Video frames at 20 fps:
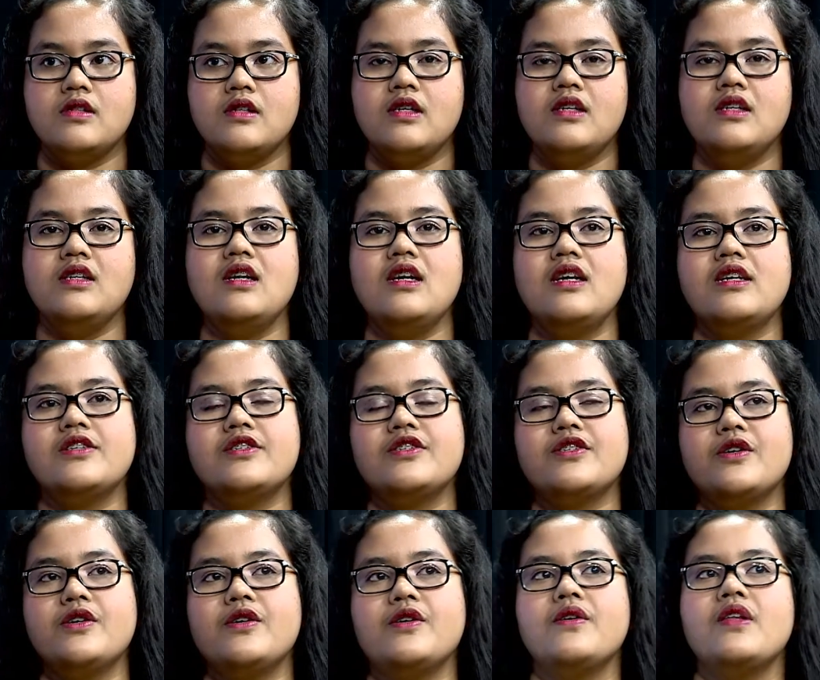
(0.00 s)
Yeah,
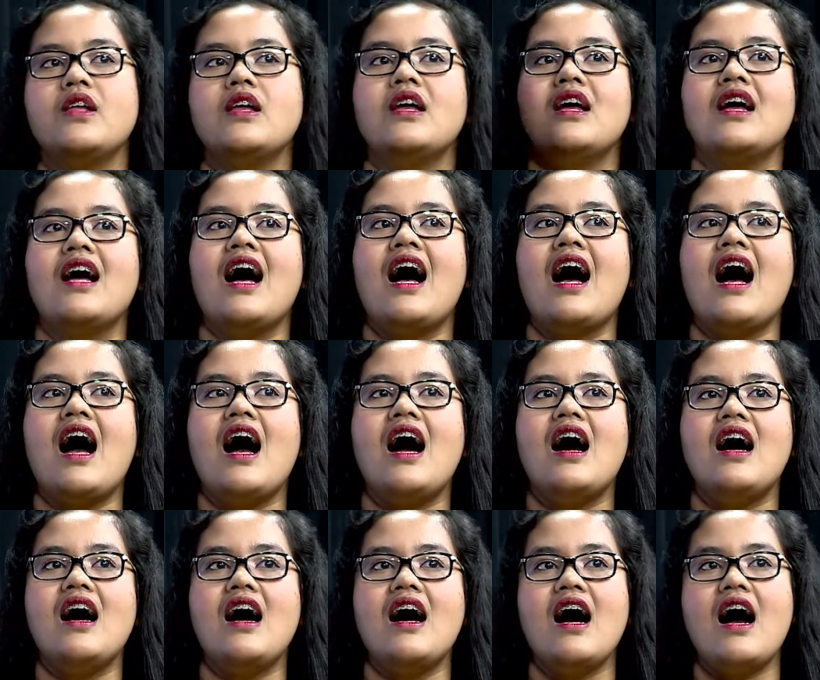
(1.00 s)
so
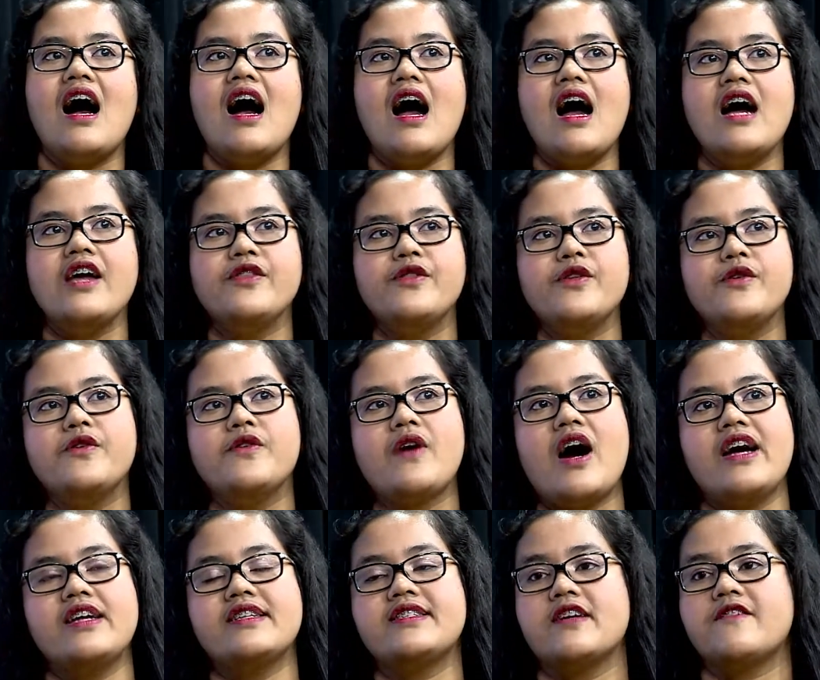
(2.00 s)
I know
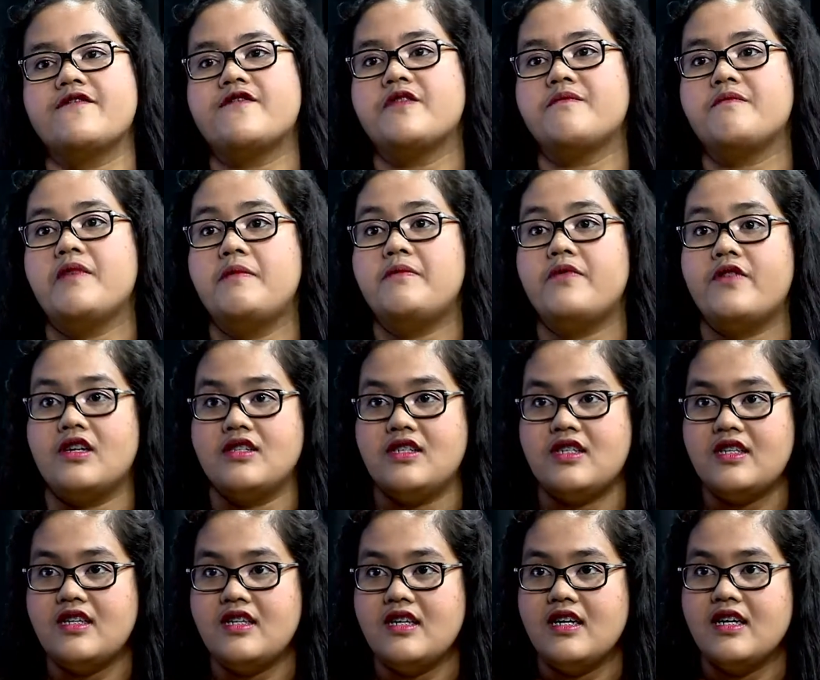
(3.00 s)
ISEC from my
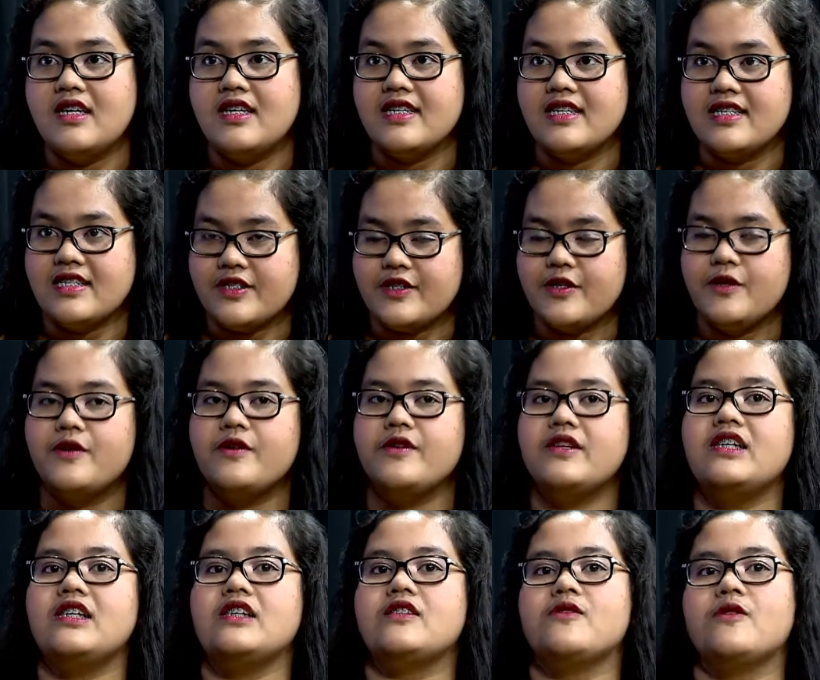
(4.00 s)
brother, so
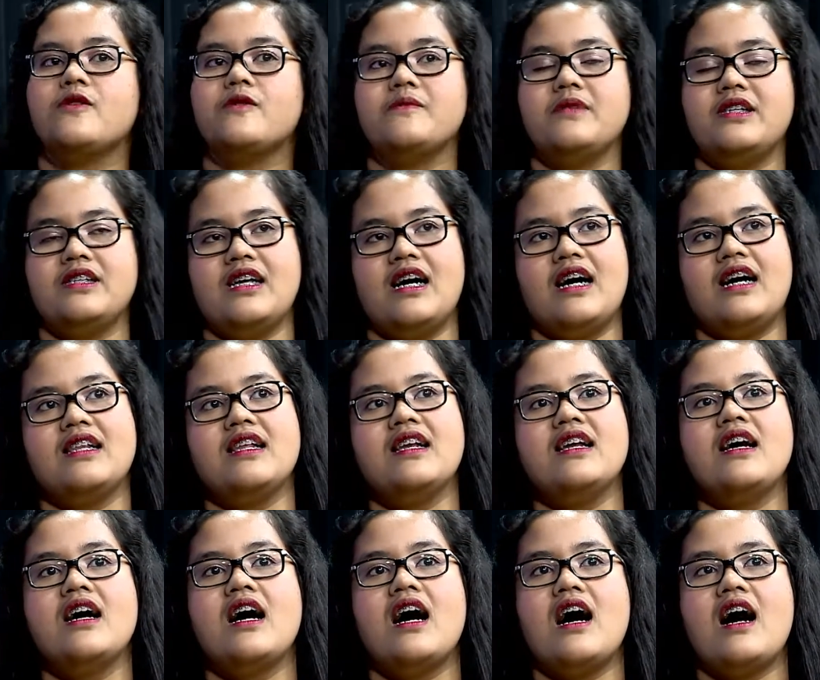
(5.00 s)
he told me that
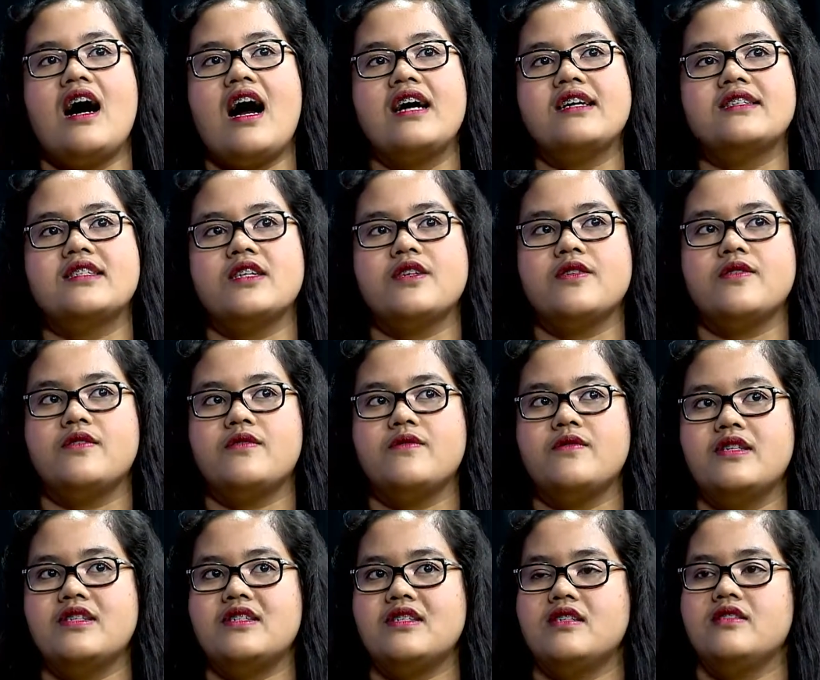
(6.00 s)
ISEC
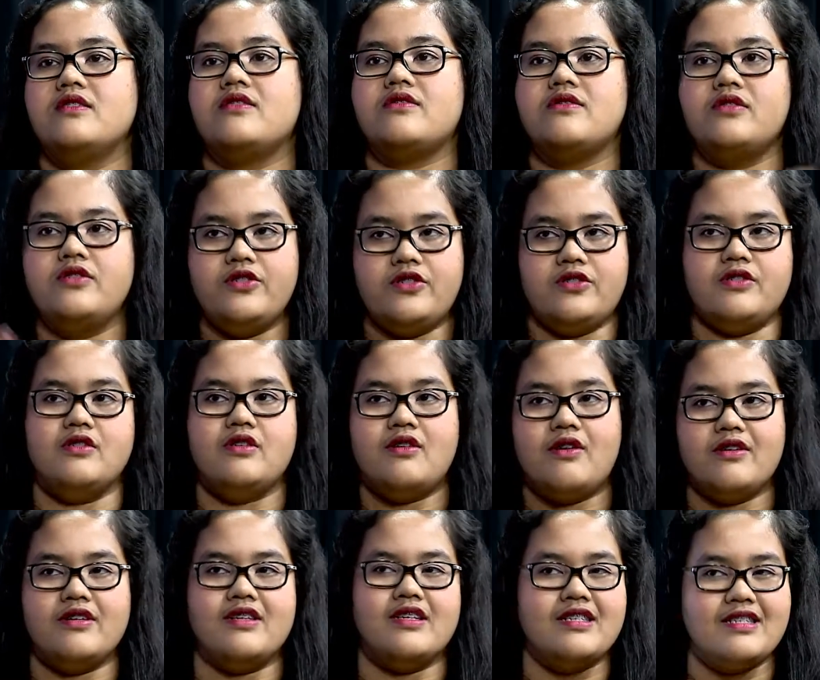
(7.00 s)
was international
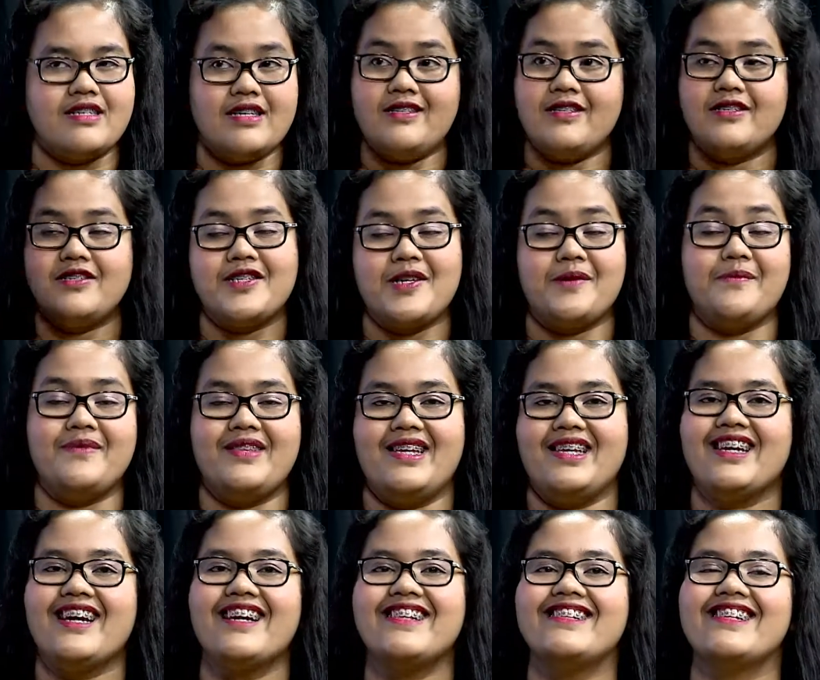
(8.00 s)
organization
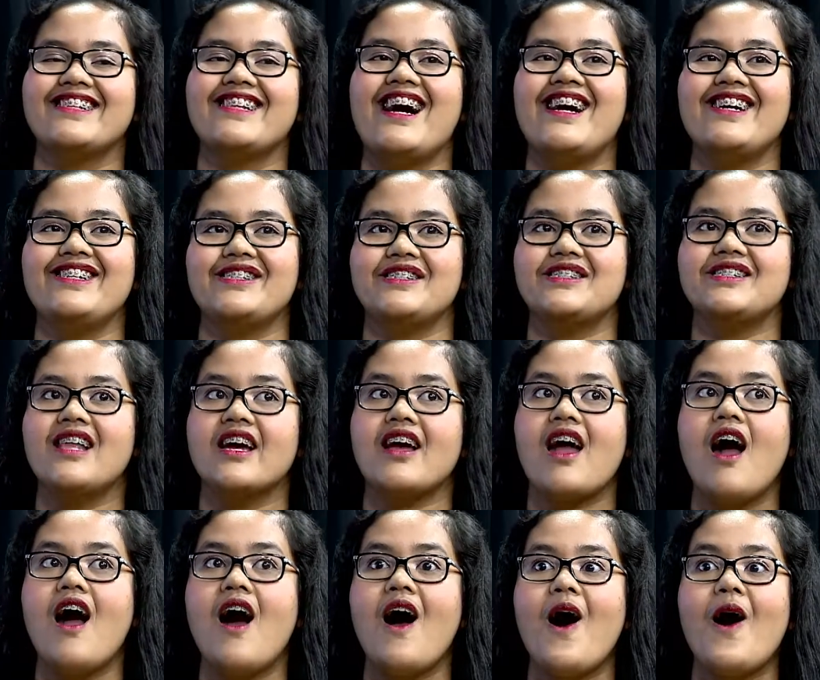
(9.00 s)
something, and then I just like,
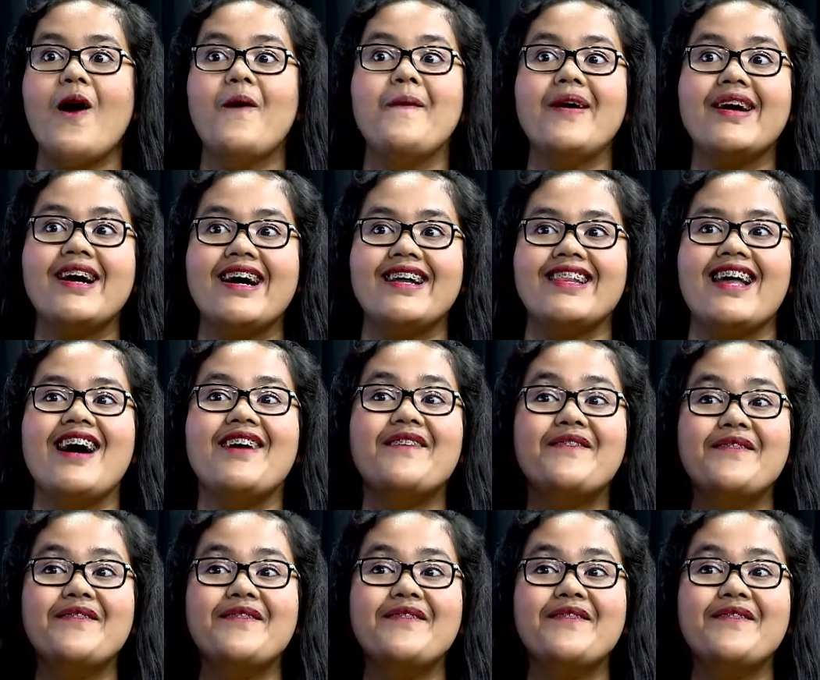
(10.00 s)
oh my god, I'm